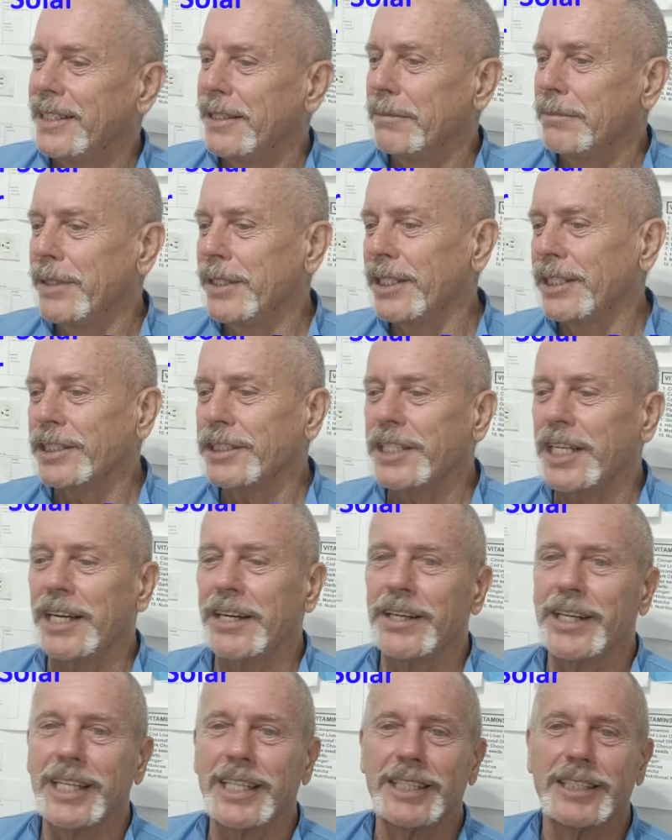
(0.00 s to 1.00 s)

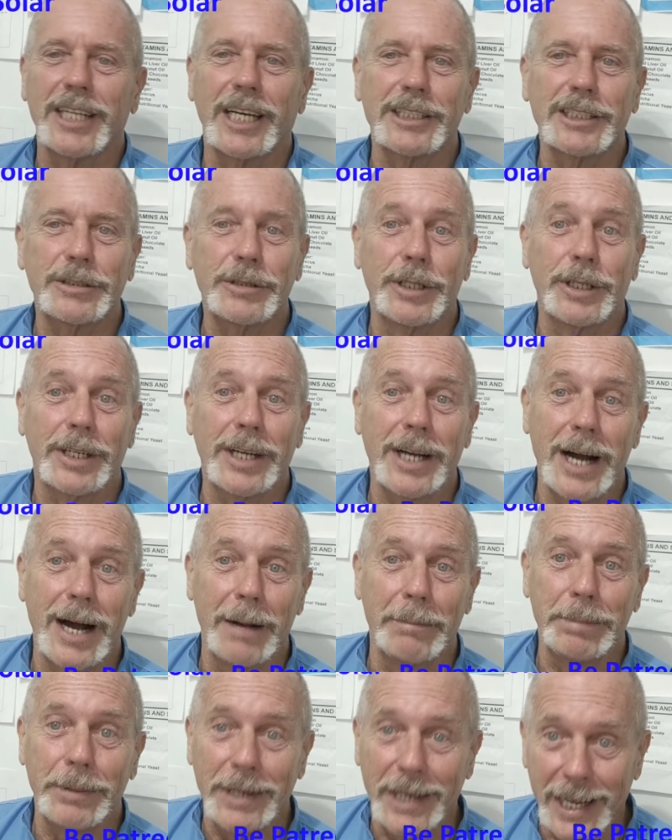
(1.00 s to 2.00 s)
military-industrial
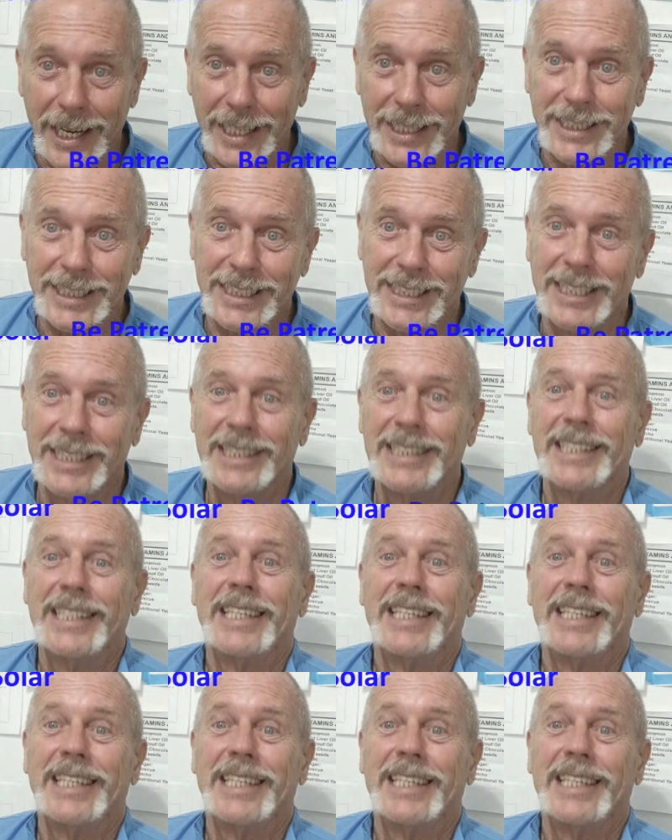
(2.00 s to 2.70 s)
complex.